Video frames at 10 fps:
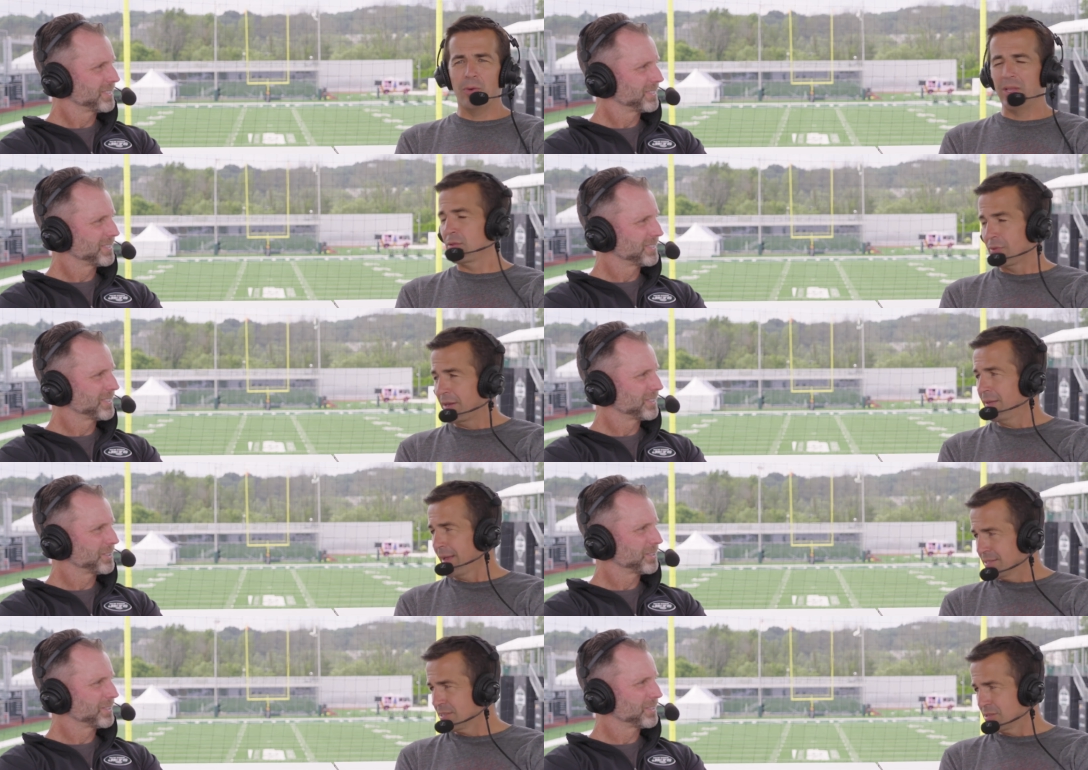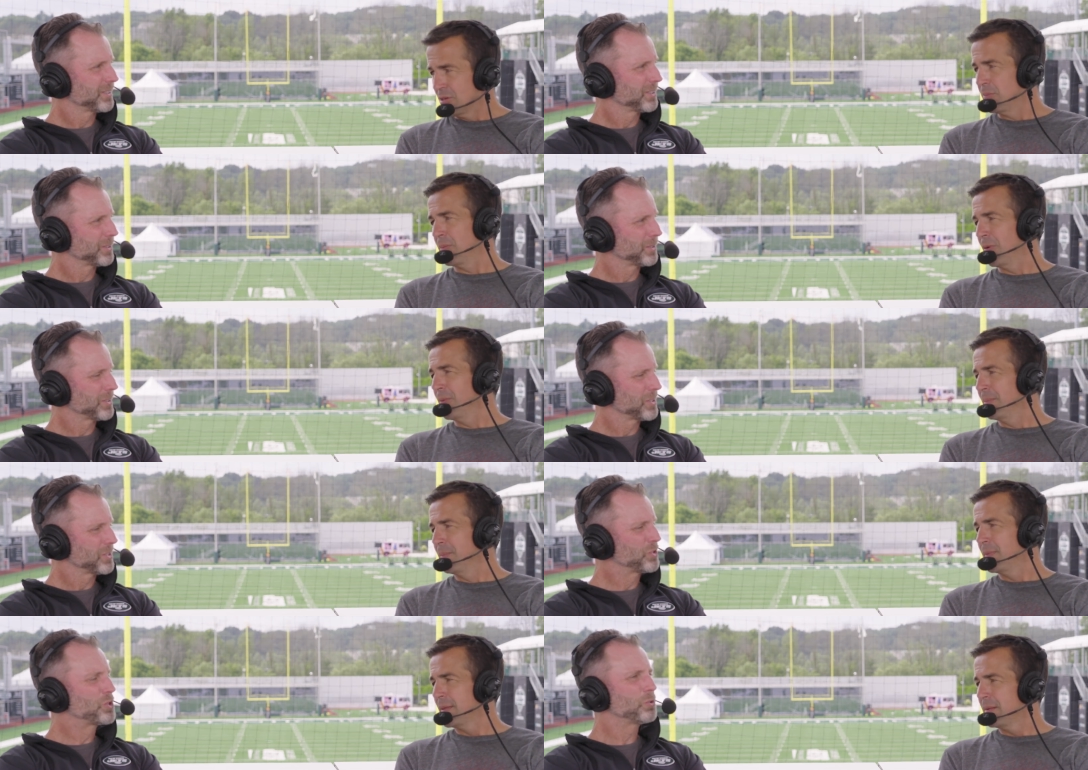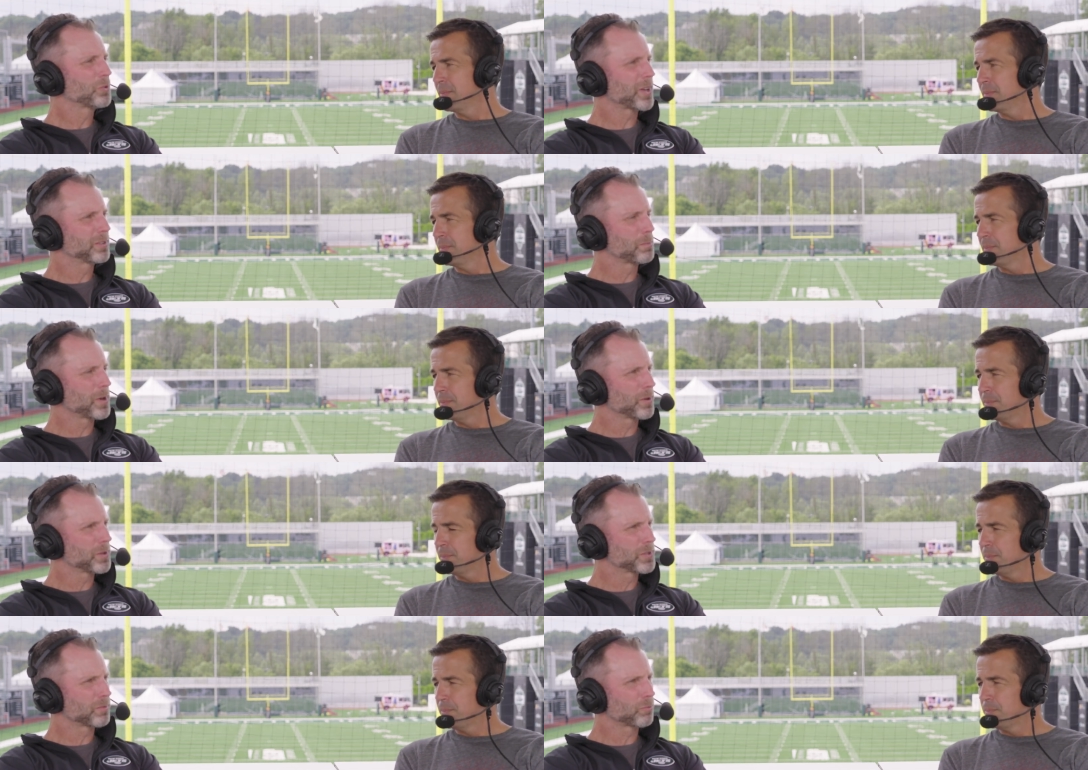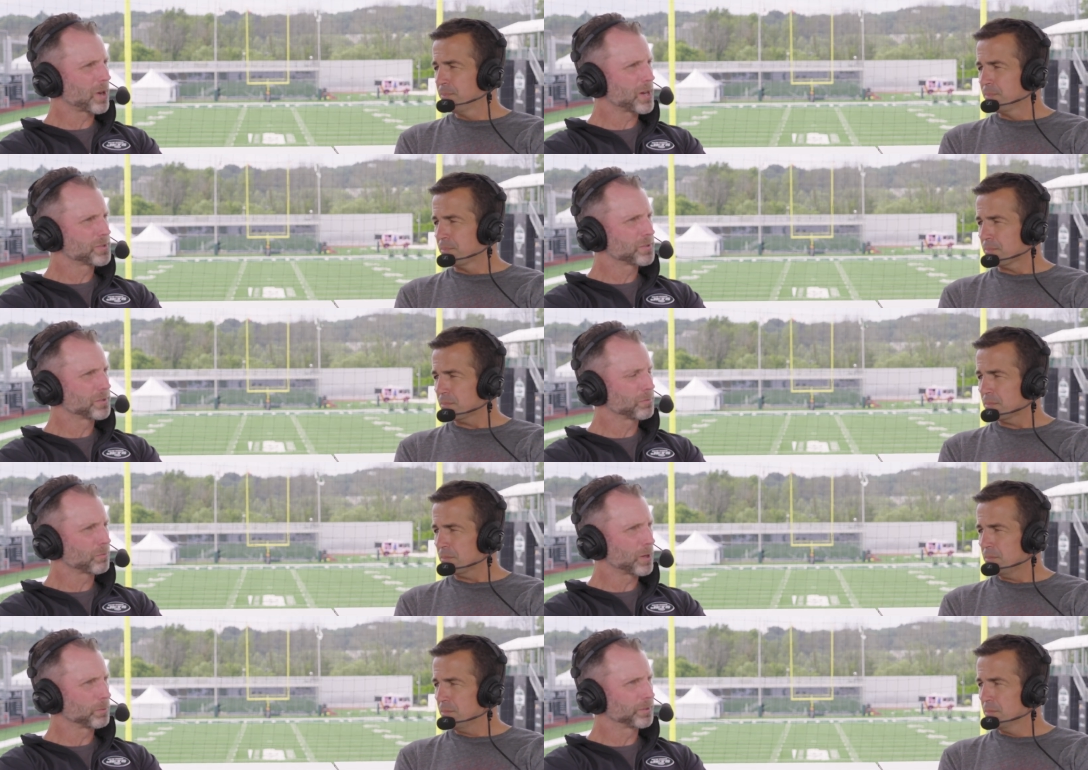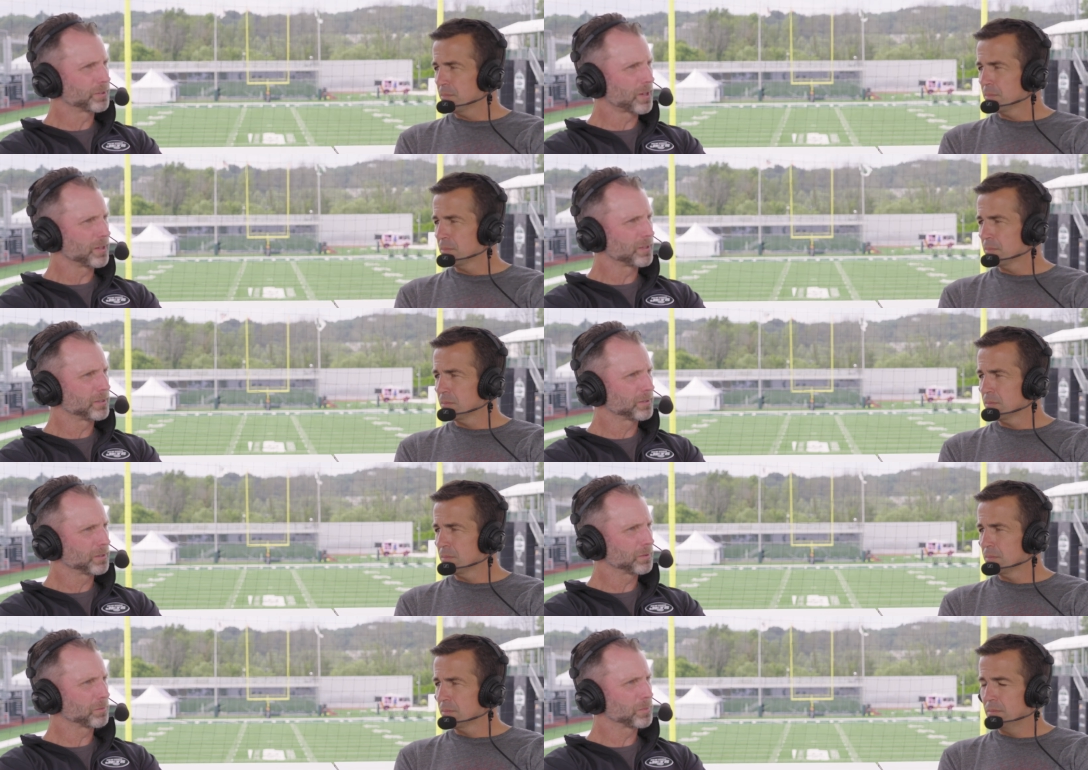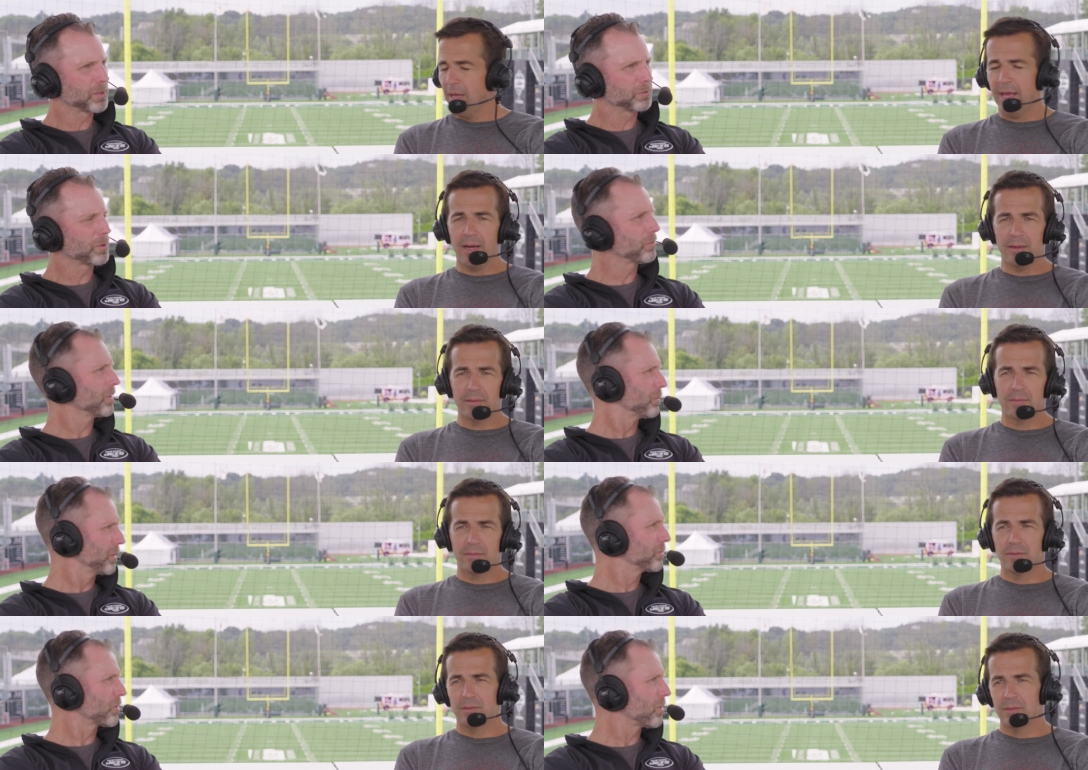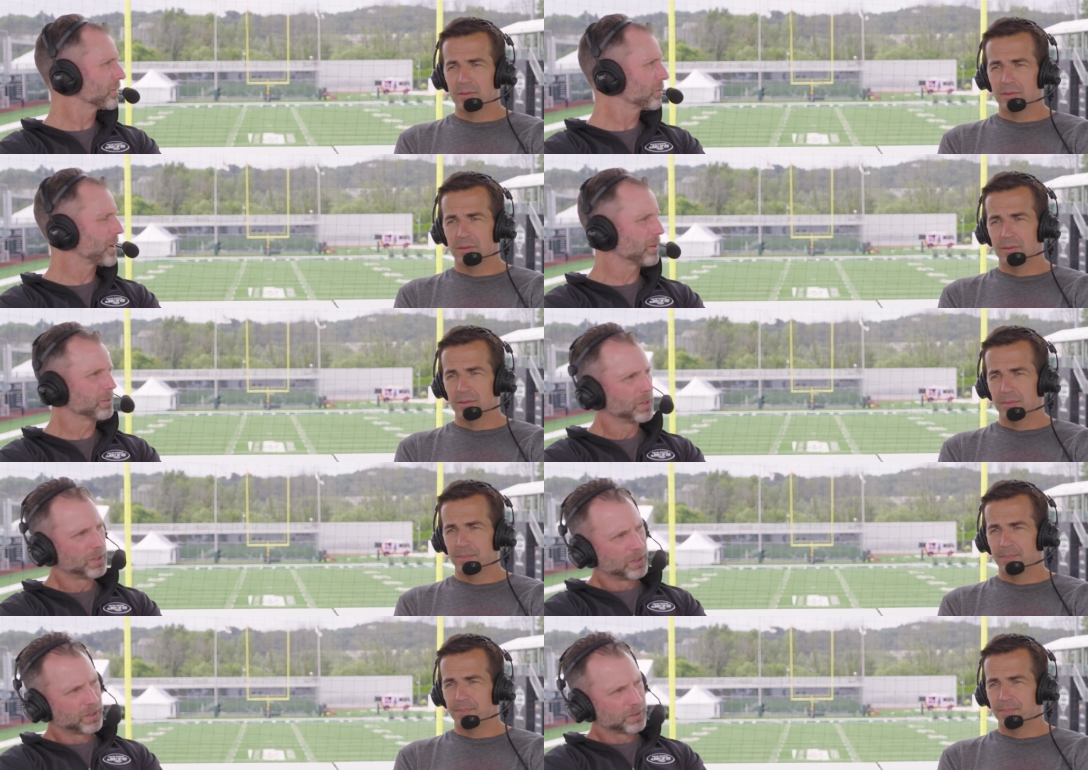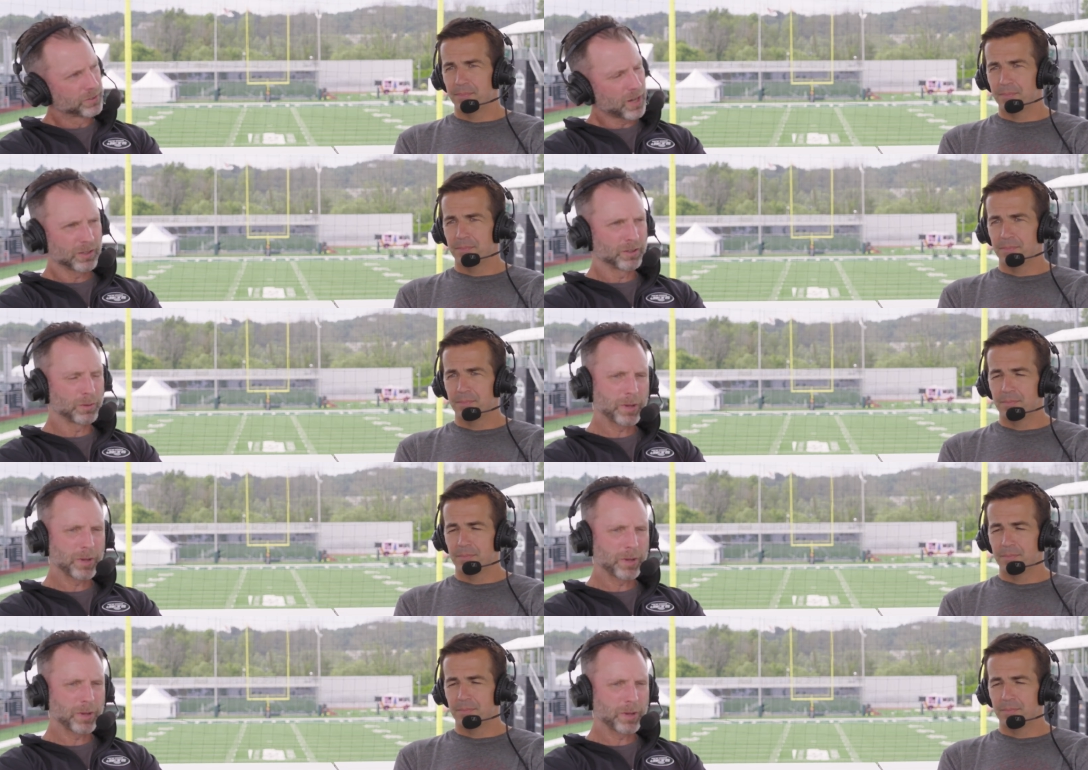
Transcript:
Speaker 1: week three like it's the Super Bowl.
Speaker 2: Do you like the marriage of Rodgers and Robert Saleh? Because yeah. we've we've talked about Saleh in the